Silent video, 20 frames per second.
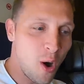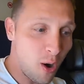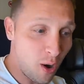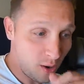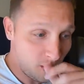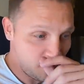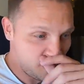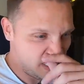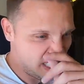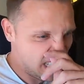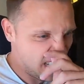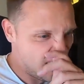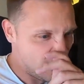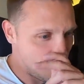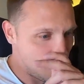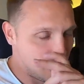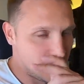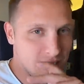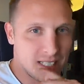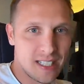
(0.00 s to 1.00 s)
of the
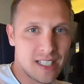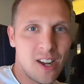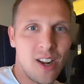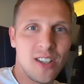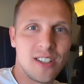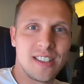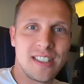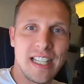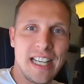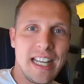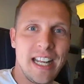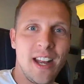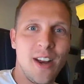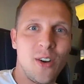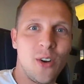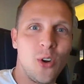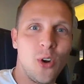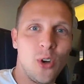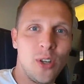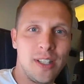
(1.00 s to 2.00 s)
business class seat
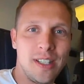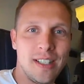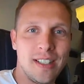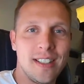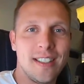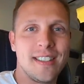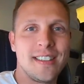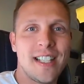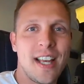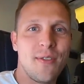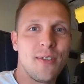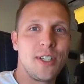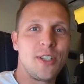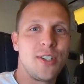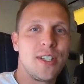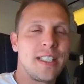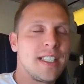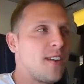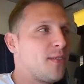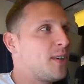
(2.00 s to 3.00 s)
here on the
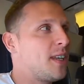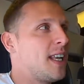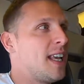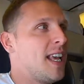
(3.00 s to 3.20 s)
727.